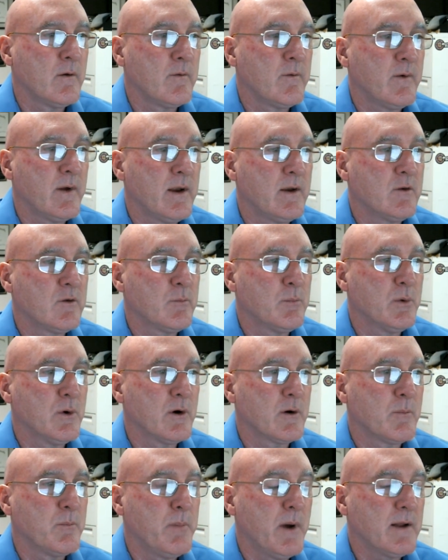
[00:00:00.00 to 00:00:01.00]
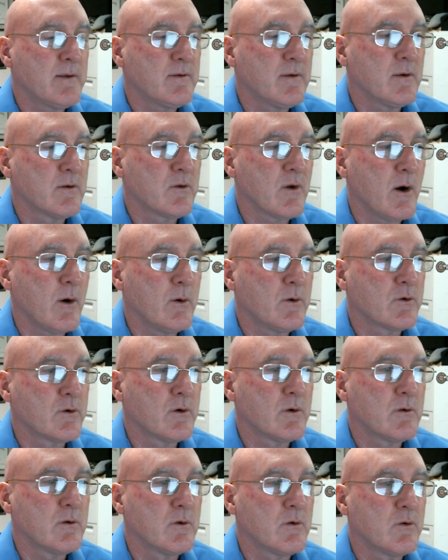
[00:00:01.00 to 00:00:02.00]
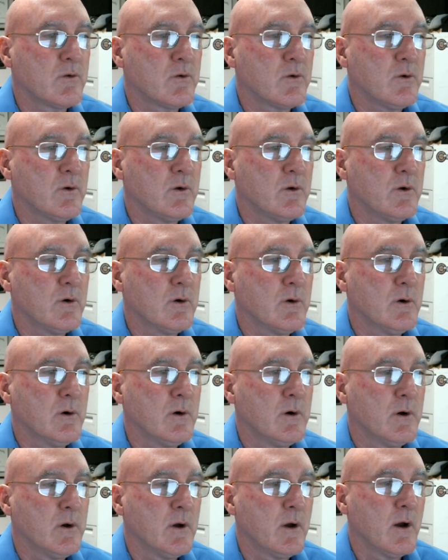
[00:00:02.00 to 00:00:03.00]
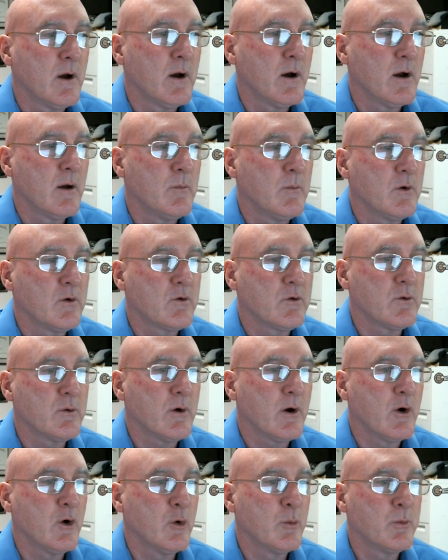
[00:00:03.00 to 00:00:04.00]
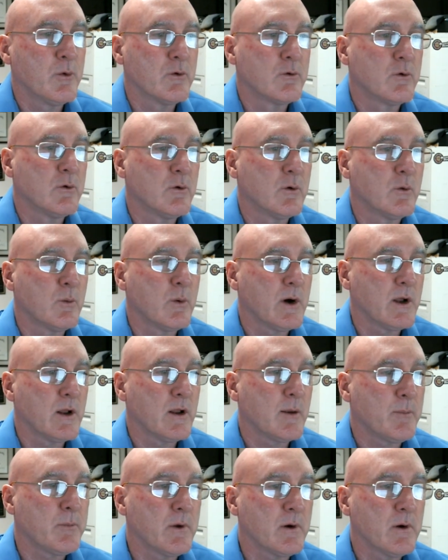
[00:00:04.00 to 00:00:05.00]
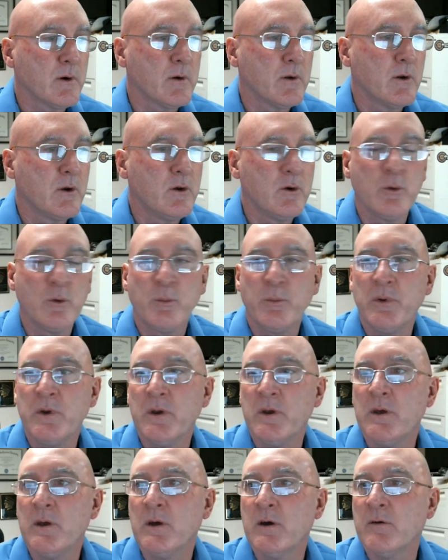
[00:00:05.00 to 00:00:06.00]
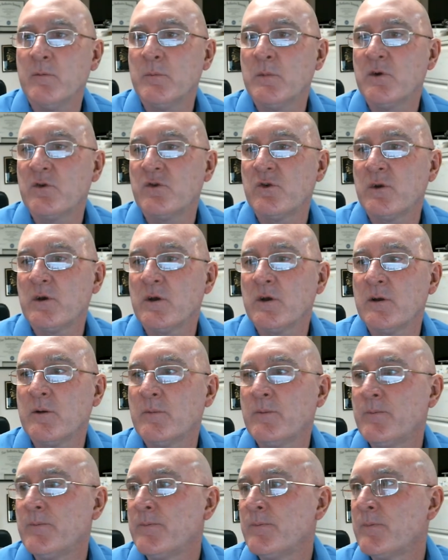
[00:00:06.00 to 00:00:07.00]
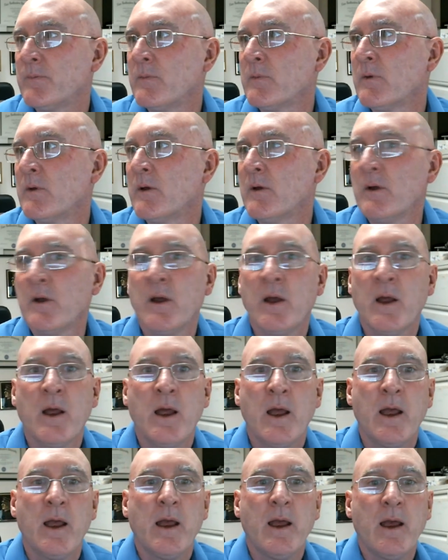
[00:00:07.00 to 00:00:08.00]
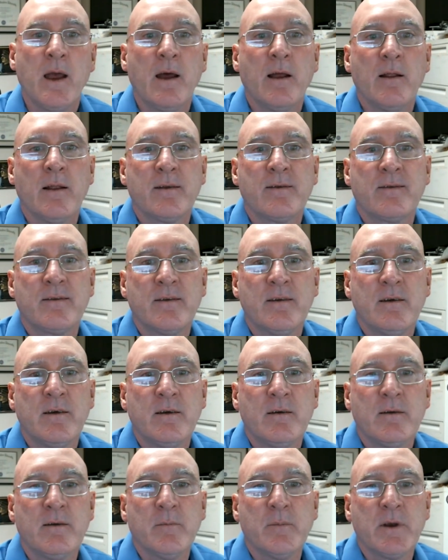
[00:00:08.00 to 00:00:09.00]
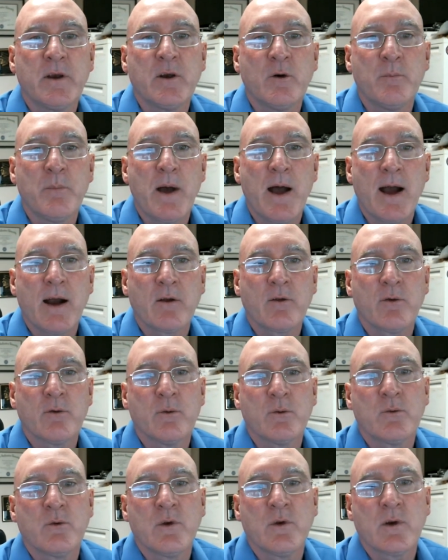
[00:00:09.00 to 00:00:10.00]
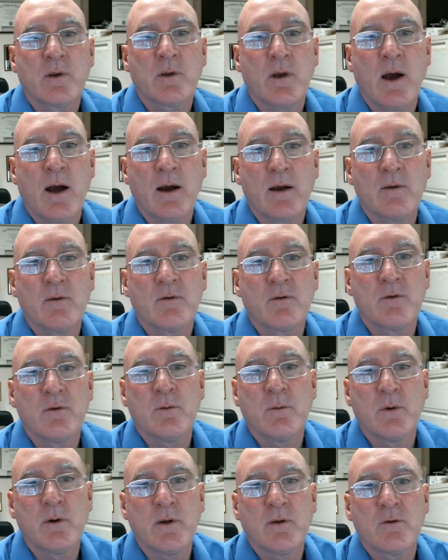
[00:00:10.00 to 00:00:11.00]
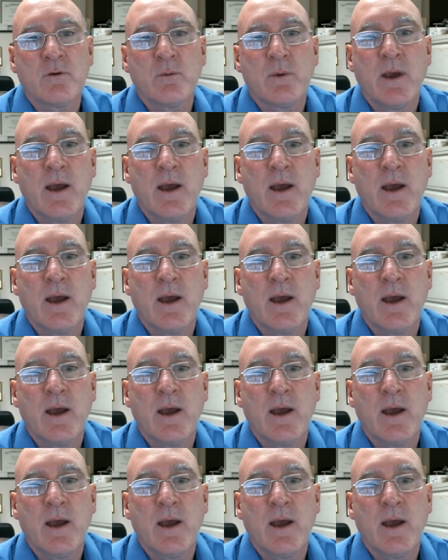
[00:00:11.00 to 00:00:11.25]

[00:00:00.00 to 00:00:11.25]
Facebook. Betsy, it's always good to see you. I miss you. I hope you're doing well up there in the UP of Michigan. And let's see, let me go back through TikTok and see what else we